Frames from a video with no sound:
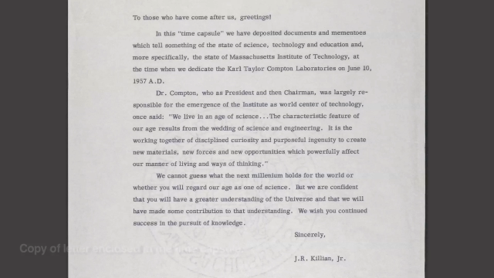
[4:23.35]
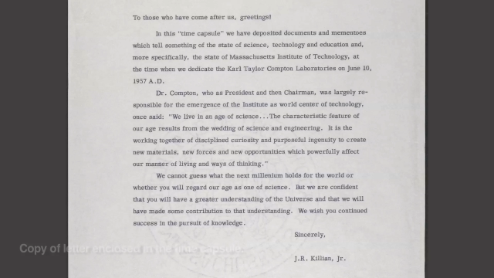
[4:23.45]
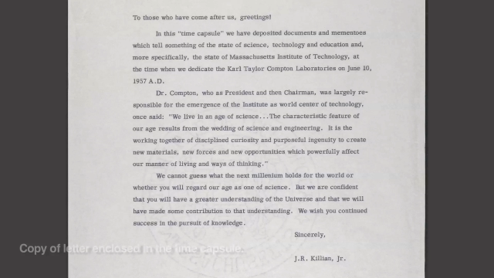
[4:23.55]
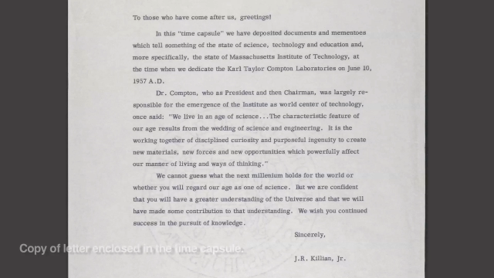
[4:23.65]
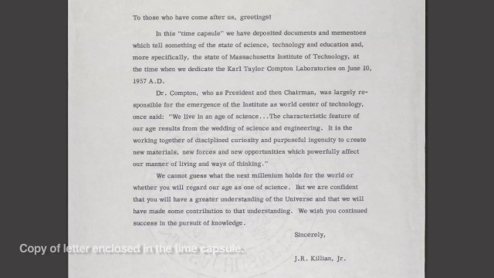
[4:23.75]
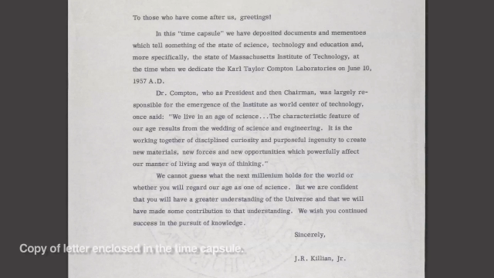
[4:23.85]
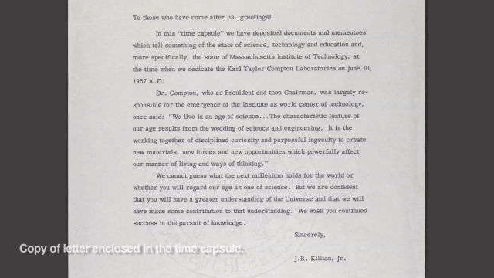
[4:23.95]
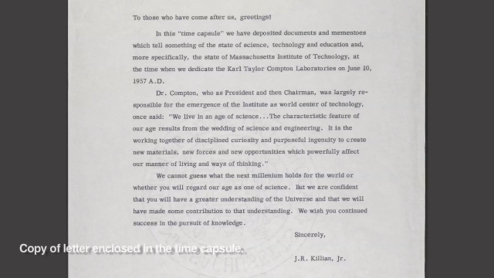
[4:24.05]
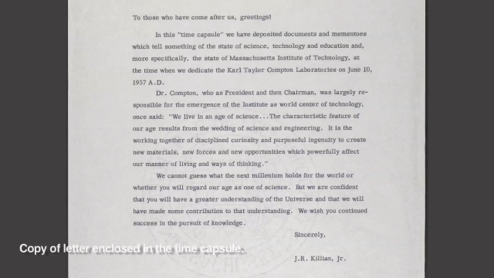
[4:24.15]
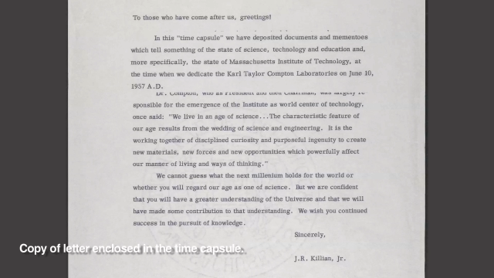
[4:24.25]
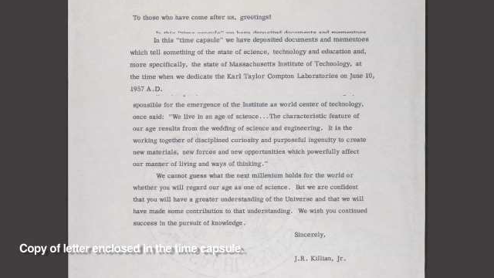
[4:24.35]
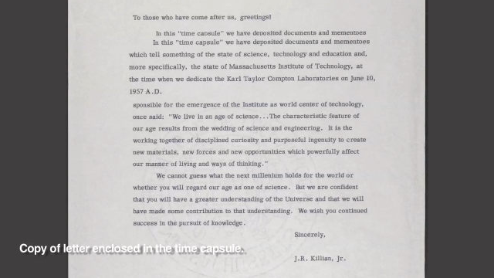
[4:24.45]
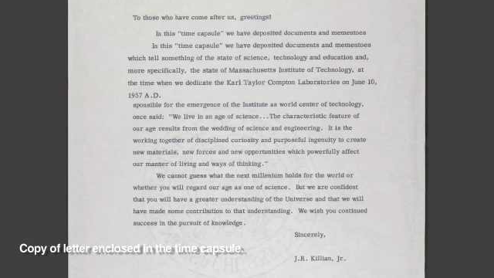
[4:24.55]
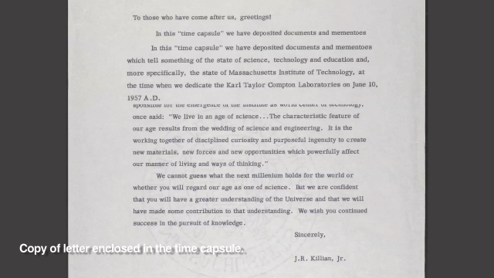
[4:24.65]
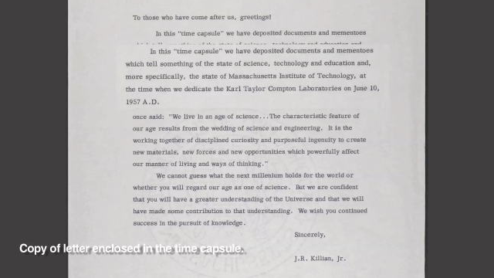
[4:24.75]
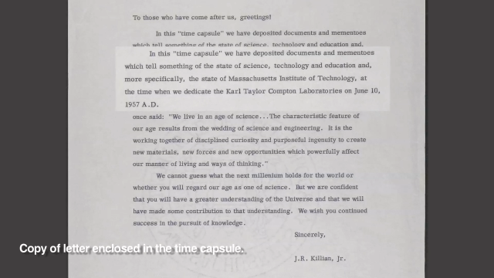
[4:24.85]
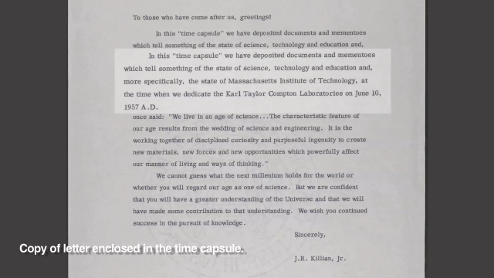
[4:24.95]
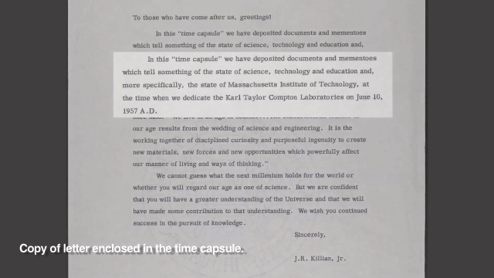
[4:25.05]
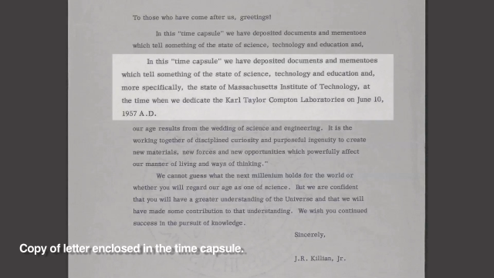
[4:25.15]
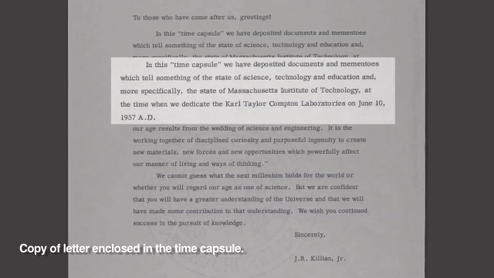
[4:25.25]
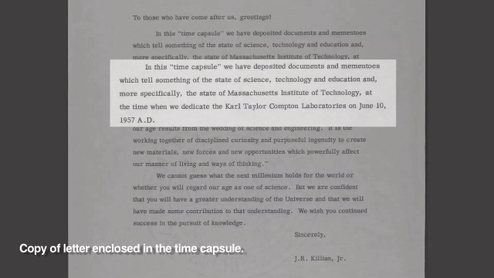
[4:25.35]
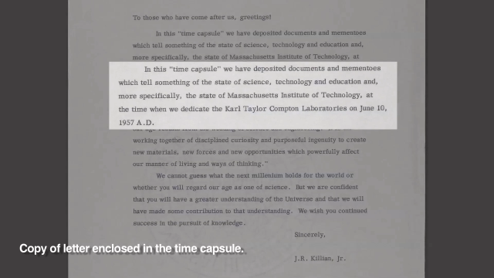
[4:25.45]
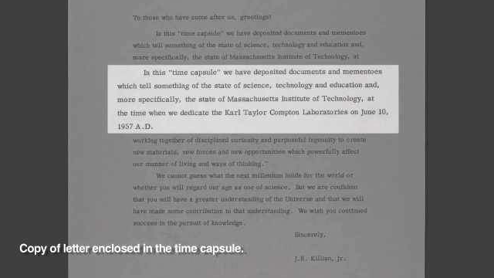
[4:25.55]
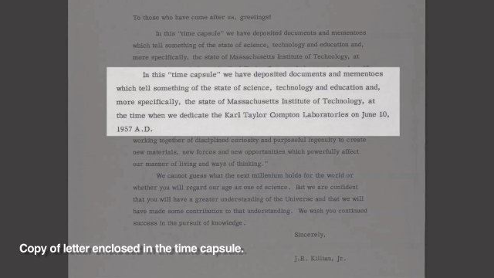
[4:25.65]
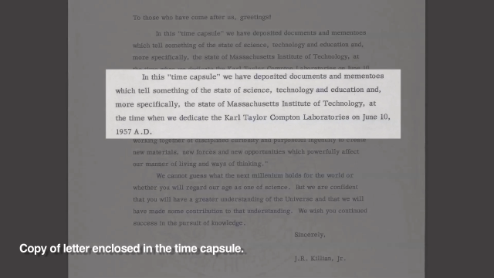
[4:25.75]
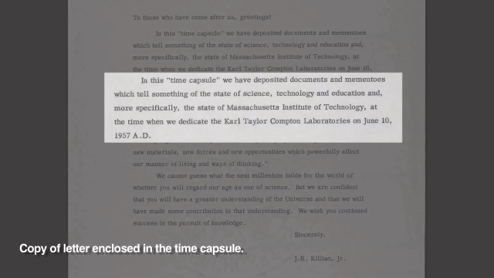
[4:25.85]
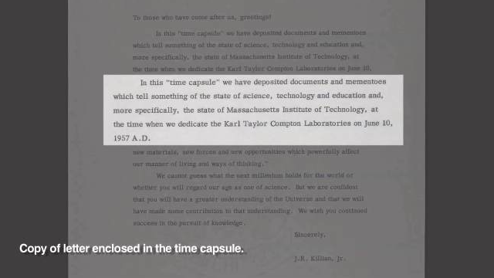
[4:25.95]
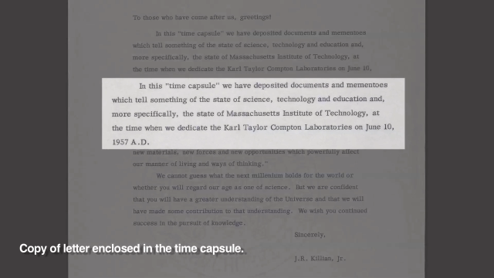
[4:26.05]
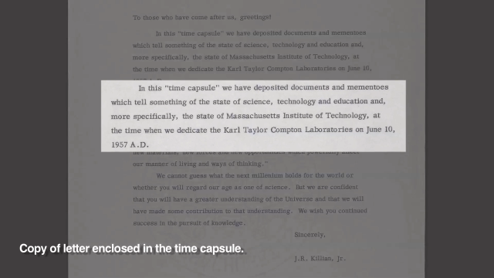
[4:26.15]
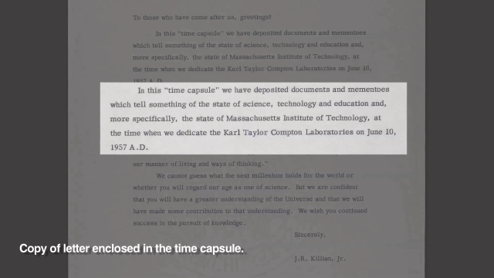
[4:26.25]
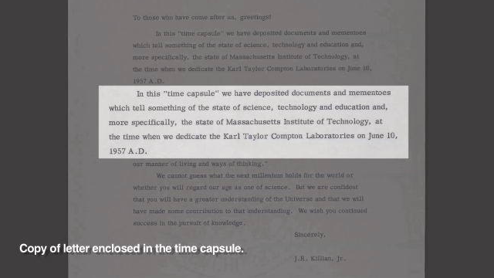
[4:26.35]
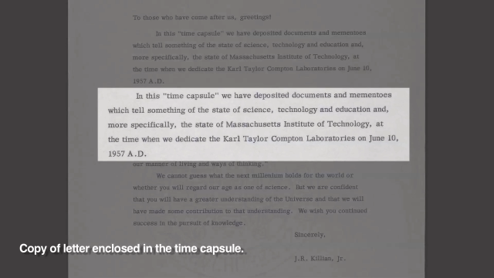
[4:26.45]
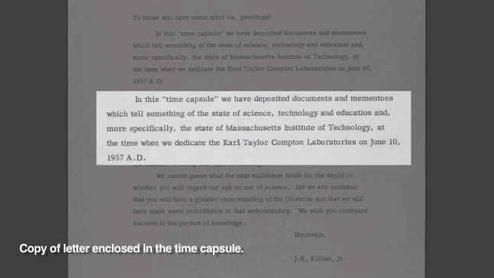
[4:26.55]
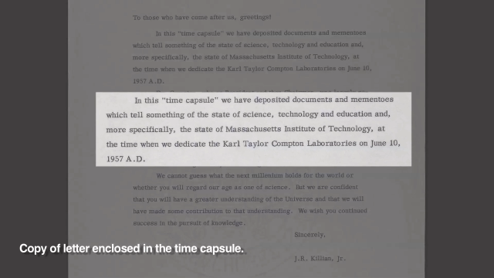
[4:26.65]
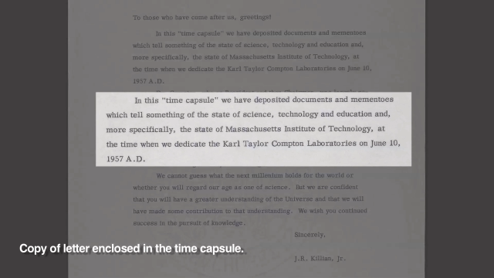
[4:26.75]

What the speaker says: Nobody's mouth can be seen.